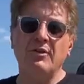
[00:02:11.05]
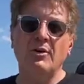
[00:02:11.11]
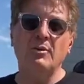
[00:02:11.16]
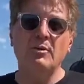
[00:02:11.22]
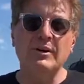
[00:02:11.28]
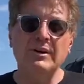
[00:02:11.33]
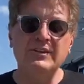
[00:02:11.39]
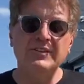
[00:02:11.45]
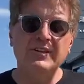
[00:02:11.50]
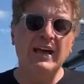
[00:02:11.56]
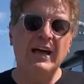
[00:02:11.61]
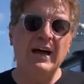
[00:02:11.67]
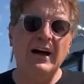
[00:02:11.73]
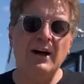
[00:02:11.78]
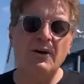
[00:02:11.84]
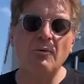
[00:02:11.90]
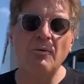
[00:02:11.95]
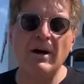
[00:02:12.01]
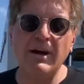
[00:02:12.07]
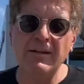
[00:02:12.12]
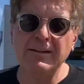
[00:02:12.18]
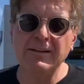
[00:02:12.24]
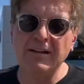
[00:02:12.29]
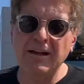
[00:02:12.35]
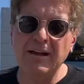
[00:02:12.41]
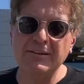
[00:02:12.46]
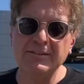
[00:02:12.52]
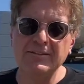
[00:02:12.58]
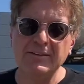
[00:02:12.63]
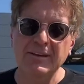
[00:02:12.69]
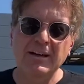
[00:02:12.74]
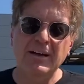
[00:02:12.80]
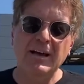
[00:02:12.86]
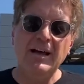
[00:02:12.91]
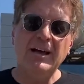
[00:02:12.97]
We're going to see how well it does
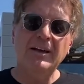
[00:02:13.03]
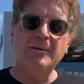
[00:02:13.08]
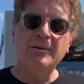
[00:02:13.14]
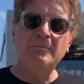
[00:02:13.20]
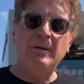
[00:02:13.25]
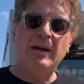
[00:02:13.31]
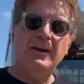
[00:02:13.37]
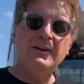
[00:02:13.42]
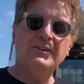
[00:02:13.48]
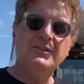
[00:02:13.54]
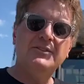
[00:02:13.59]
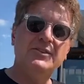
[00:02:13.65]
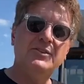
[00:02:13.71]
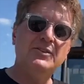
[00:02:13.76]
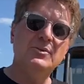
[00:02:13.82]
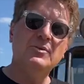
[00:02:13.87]
uh, compared to